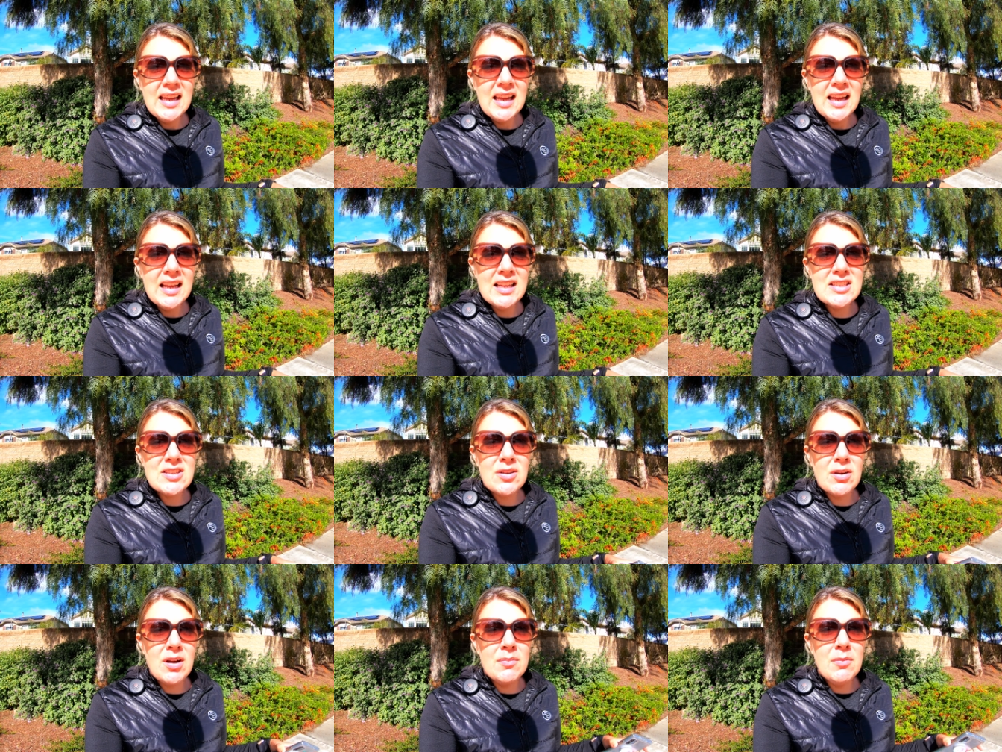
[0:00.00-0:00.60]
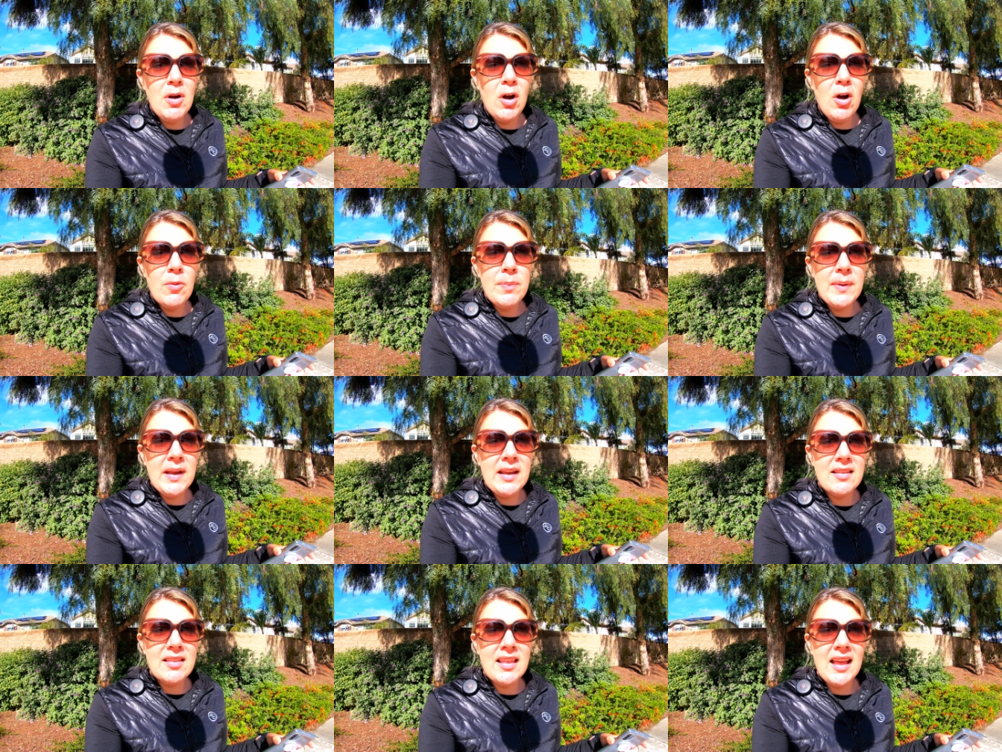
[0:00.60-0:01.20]
And so I'm
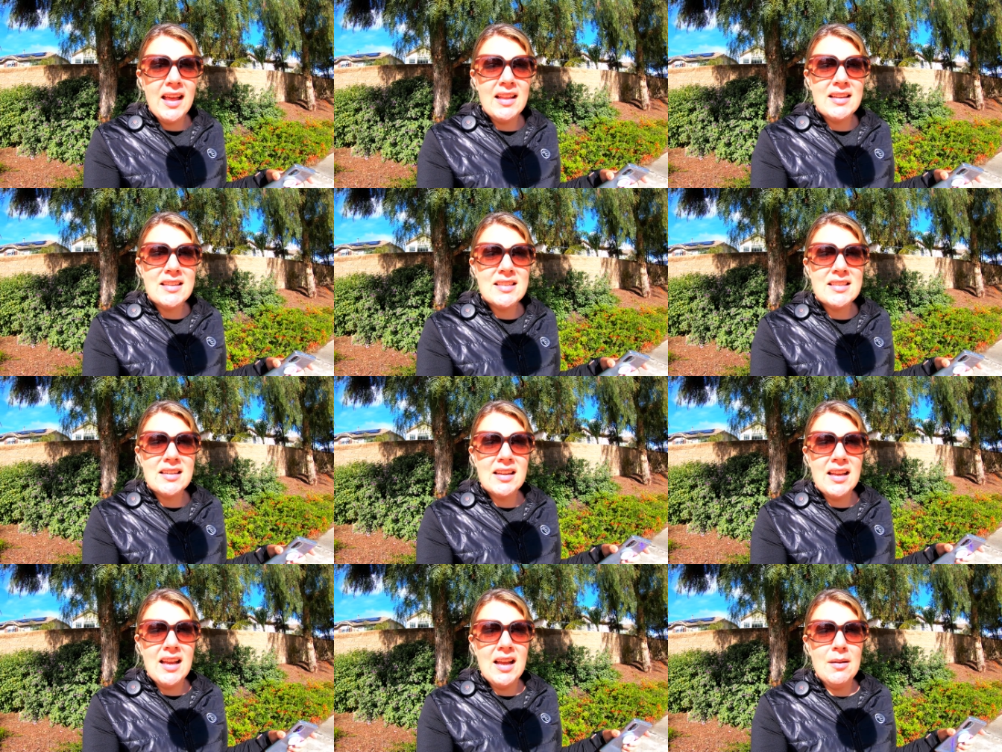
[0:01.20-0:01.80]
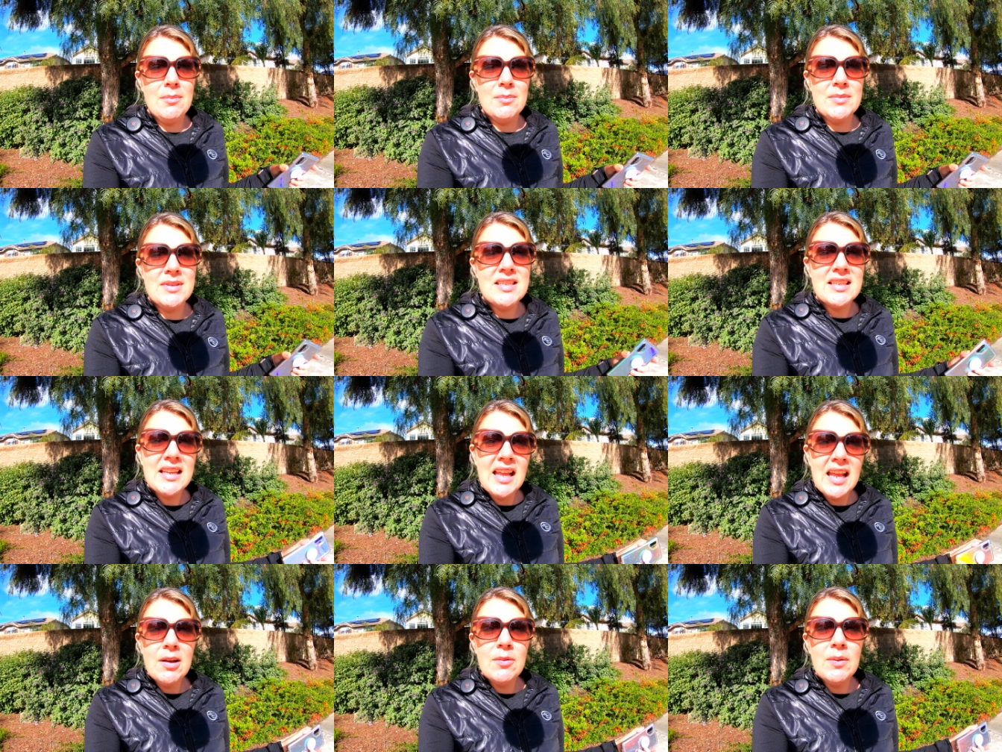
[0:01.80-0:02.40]
hoping that um,
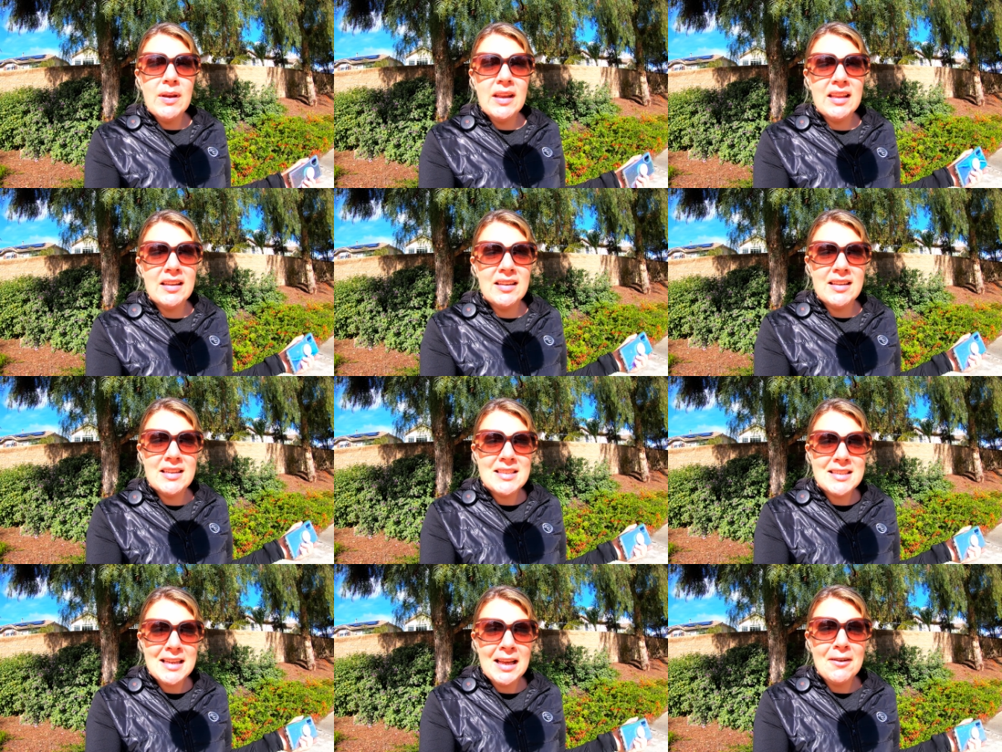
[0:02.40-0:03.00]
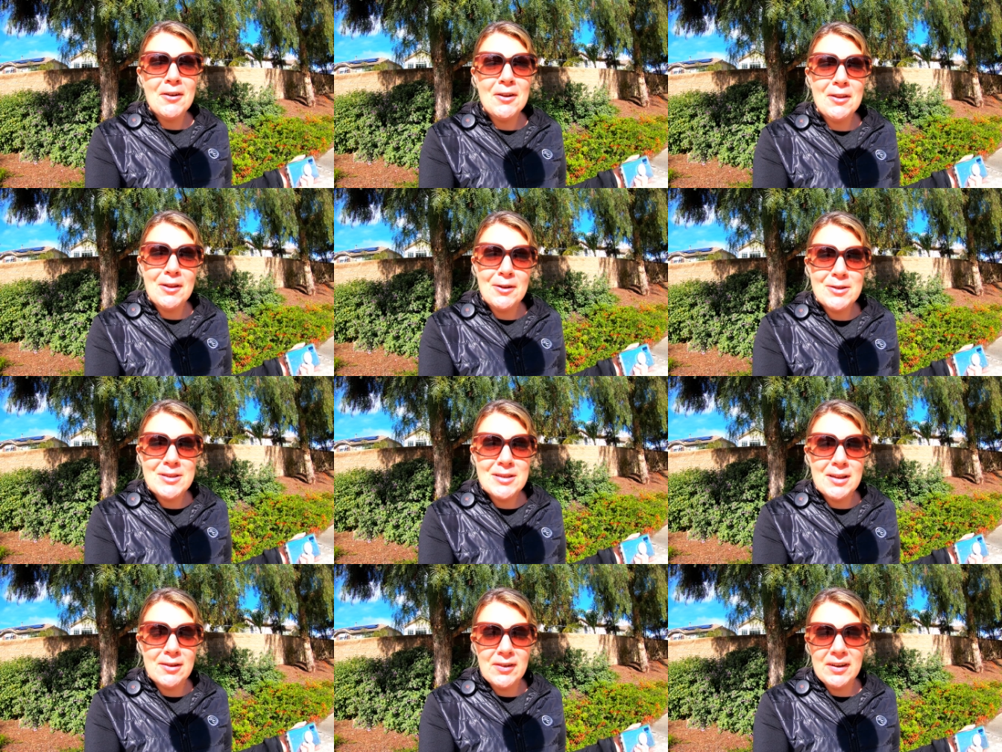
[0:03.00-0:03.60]
today we can discover those
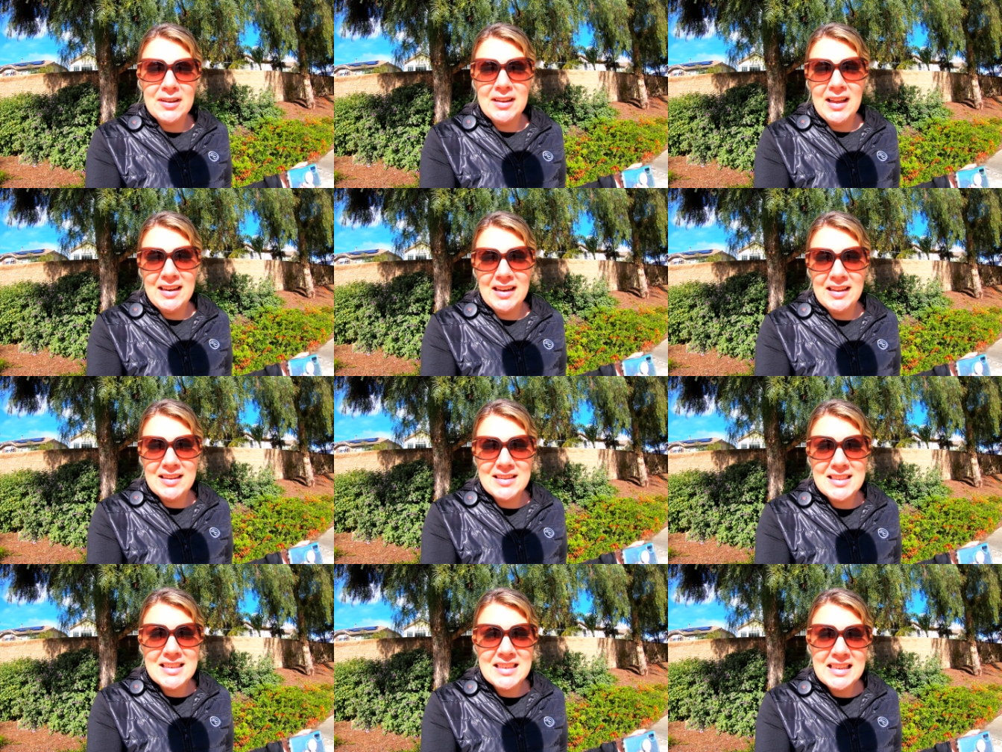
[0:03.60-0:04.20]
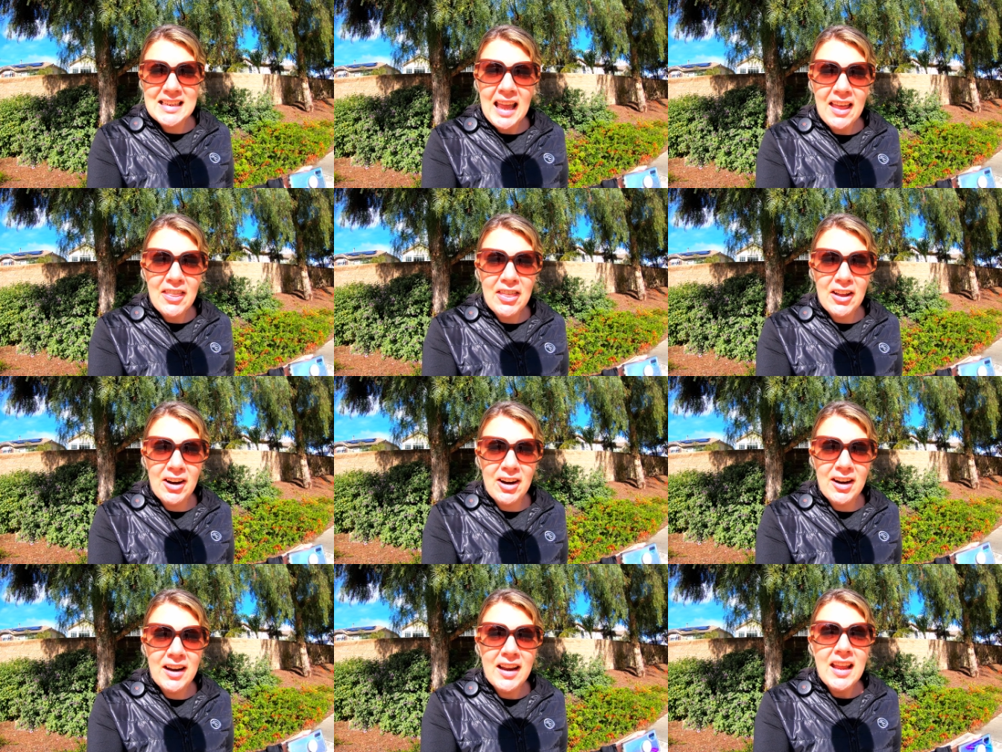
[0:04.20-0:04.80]
silver linings
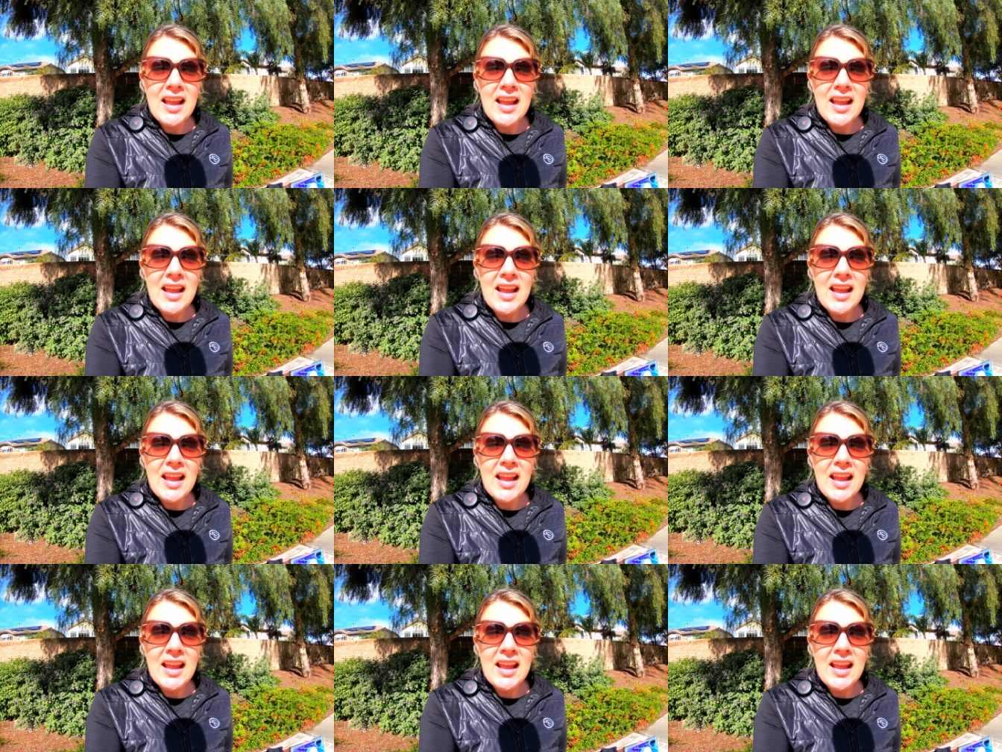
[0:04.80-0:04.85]
together